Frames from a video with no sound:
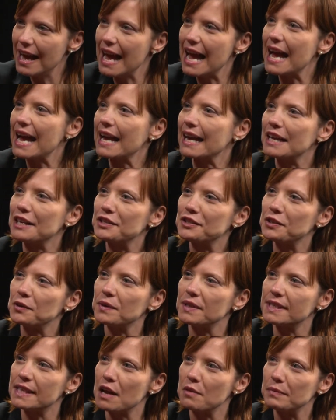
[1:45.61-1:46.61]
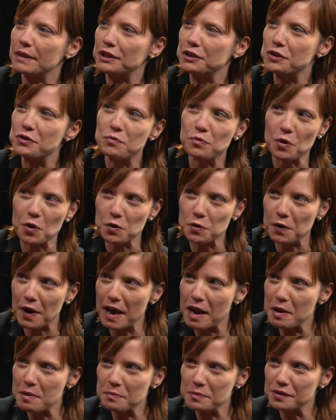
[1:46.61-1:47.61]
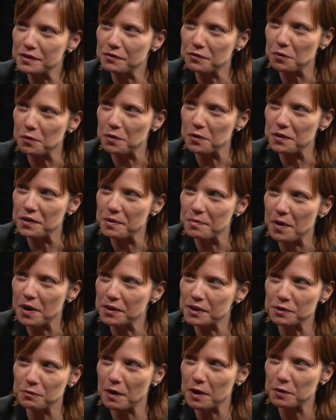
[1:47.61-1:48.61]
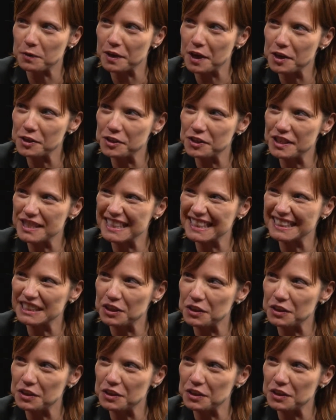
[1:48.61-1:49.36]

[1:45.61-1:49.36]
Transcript: And so does that mean new programs for the Parks and Recreation?